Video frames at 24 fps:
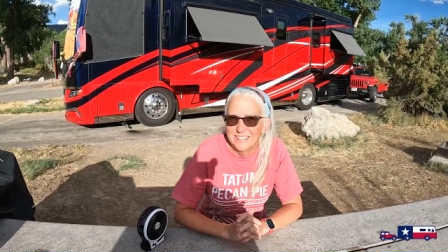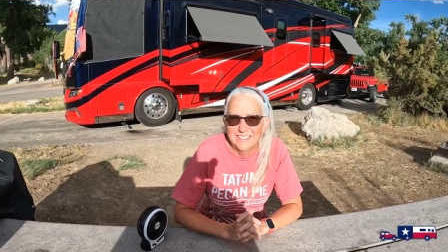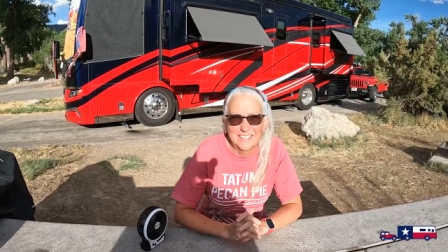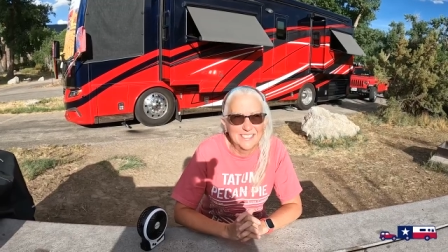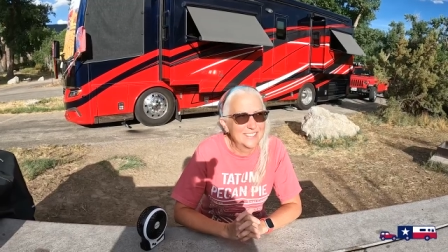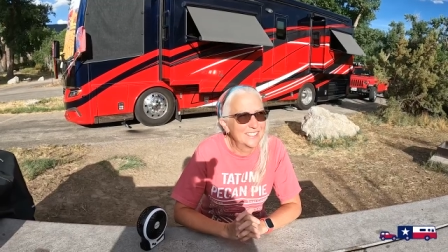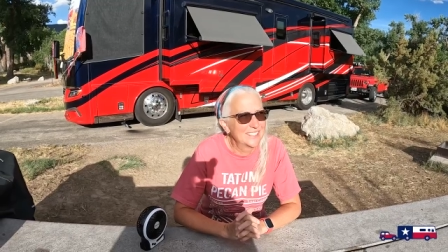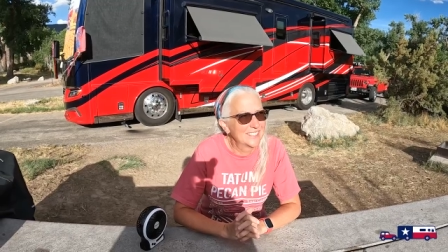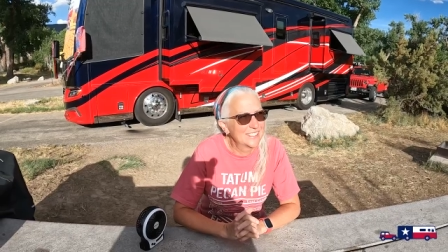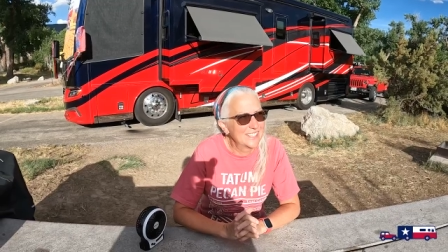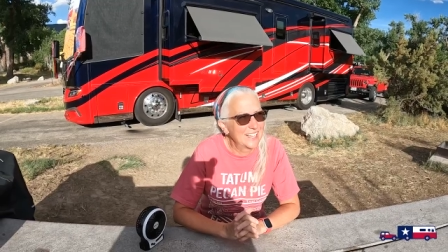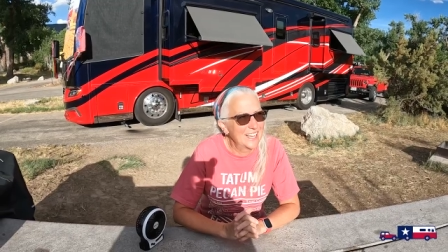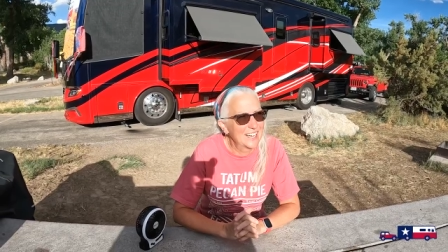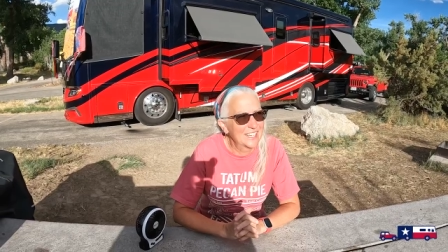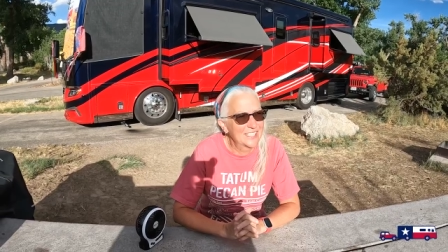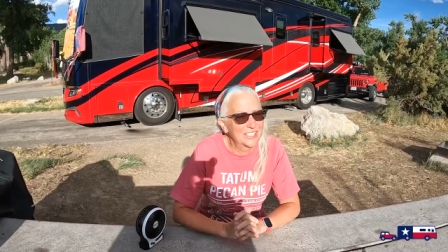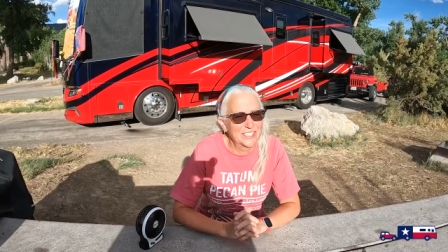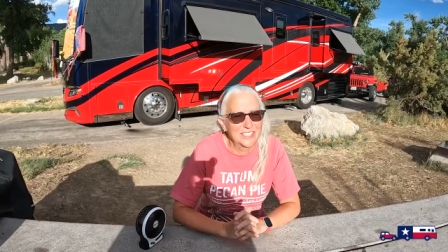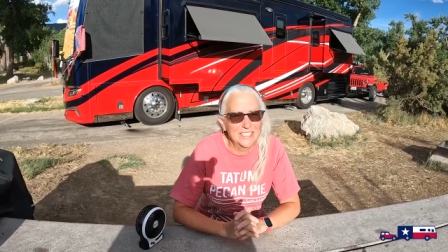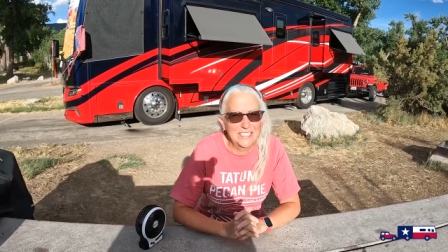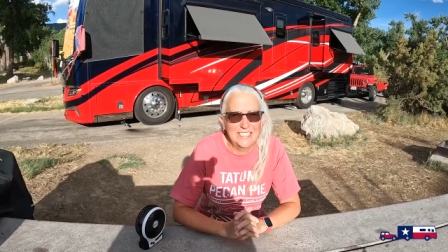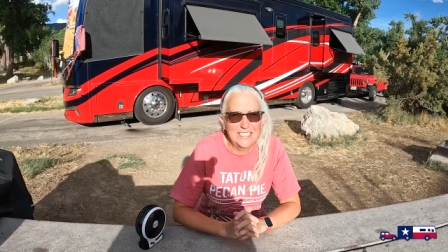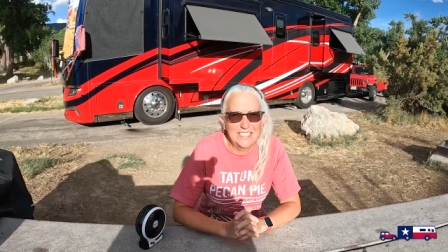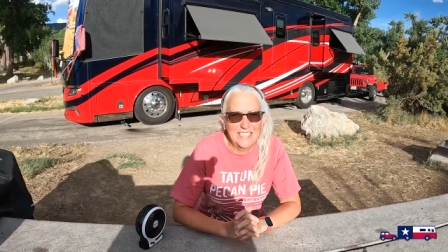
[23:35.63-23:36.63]
this is
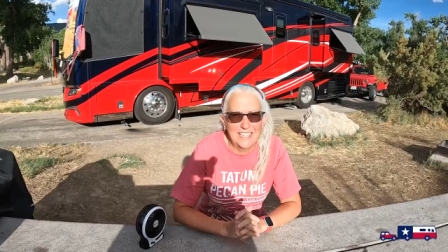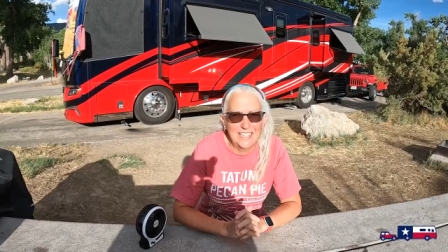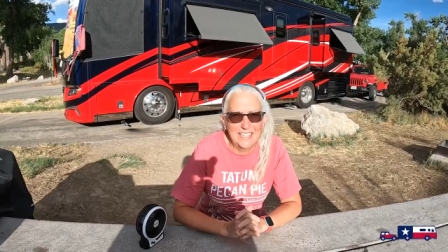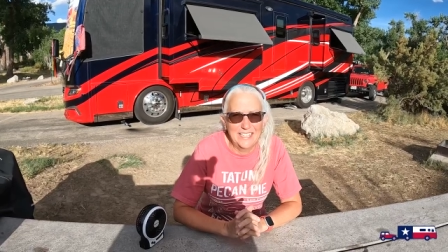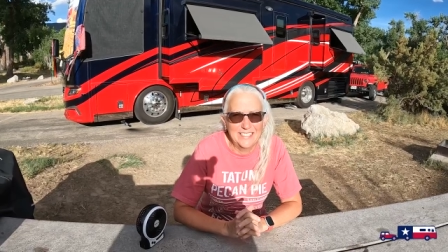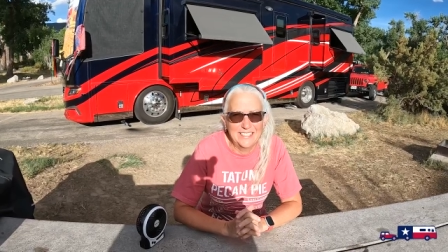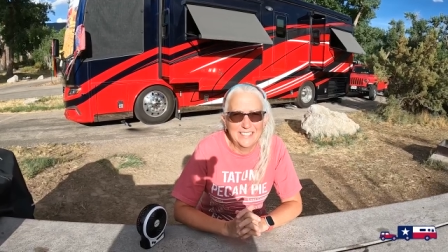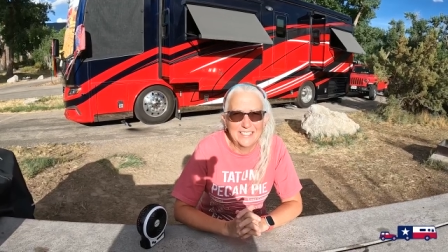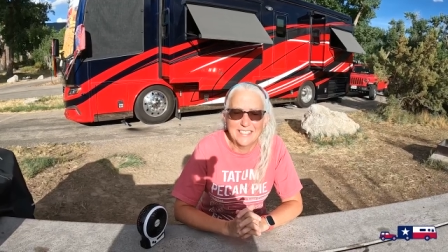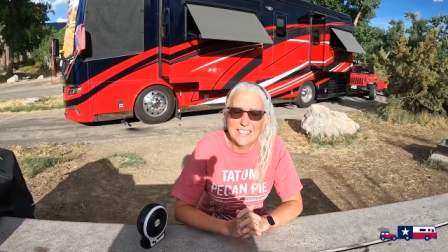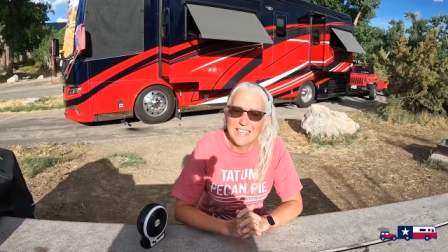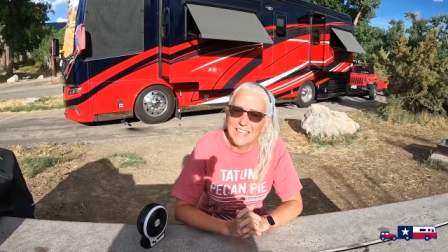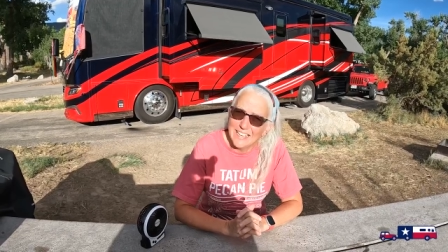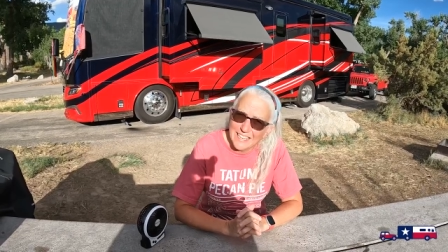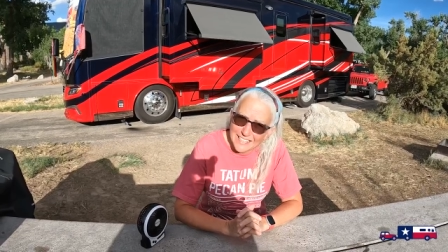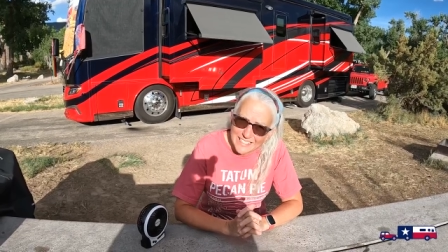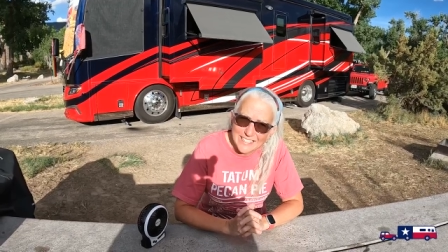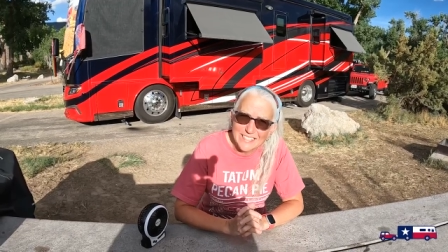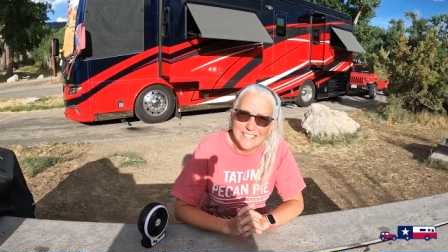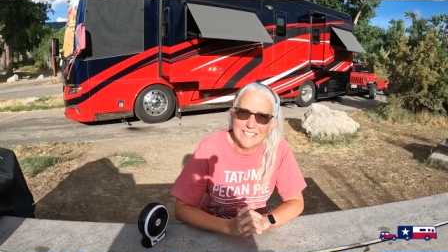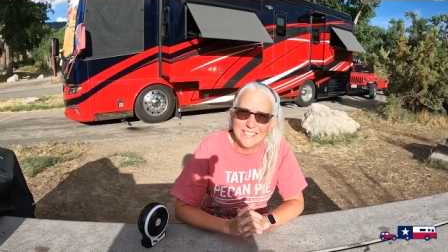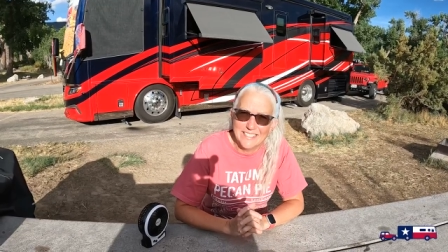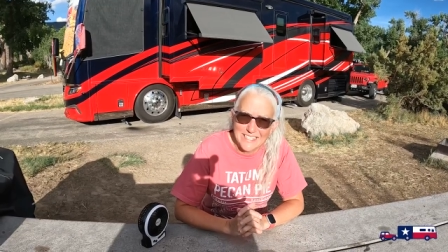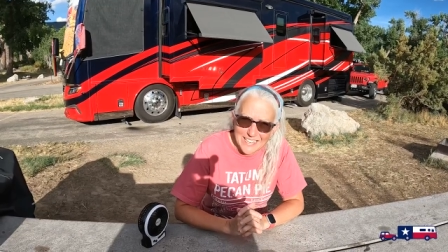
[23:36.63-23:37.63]
actually a
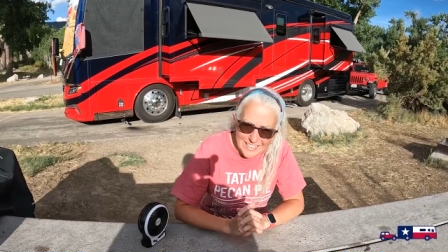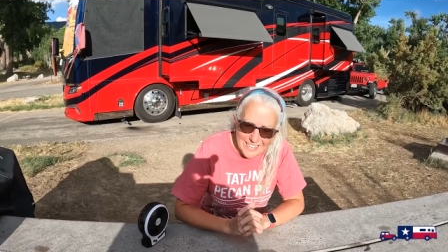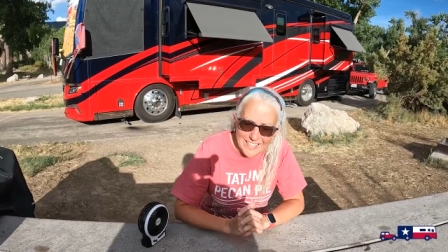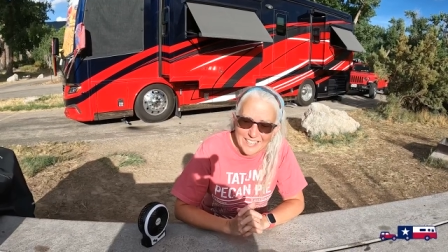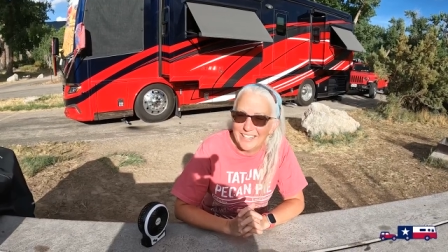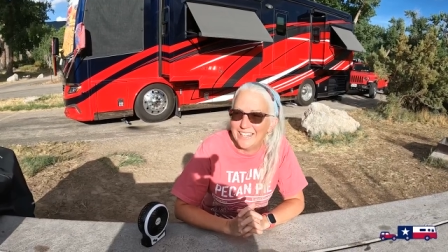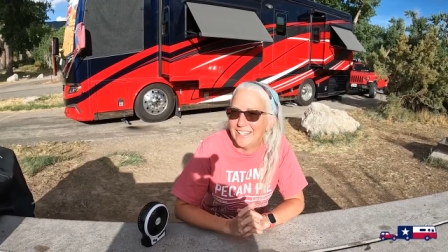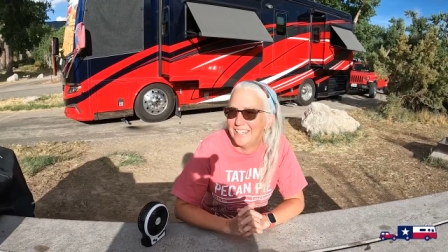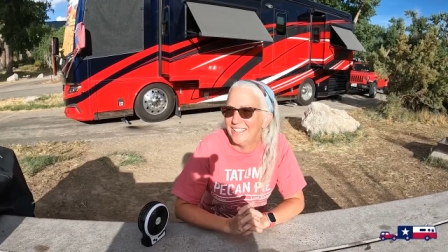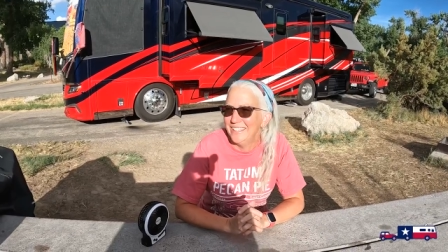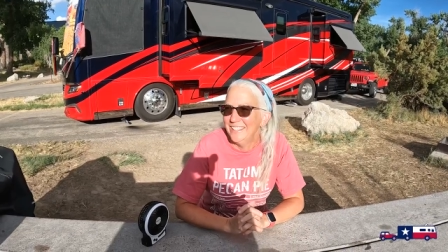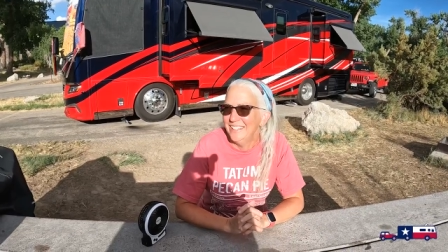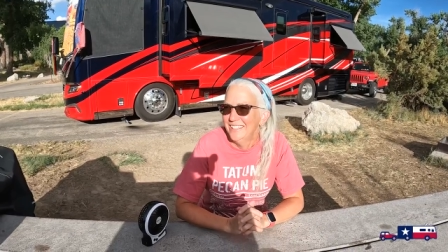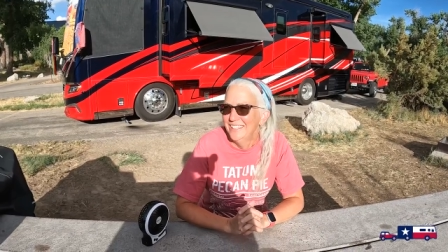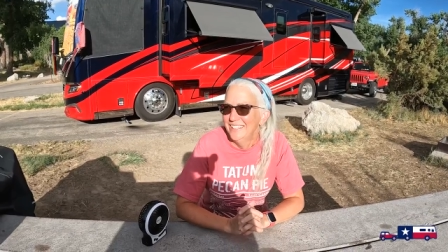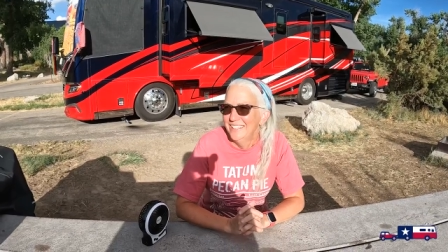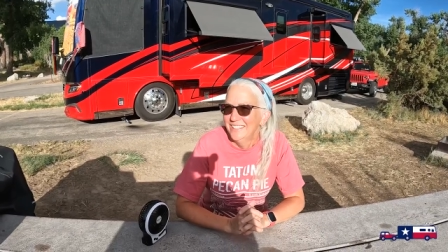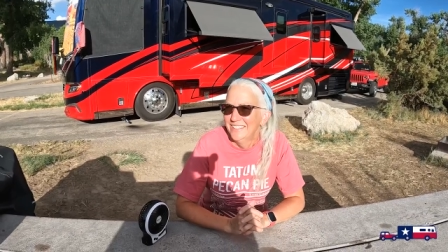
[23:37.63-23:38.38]
10 day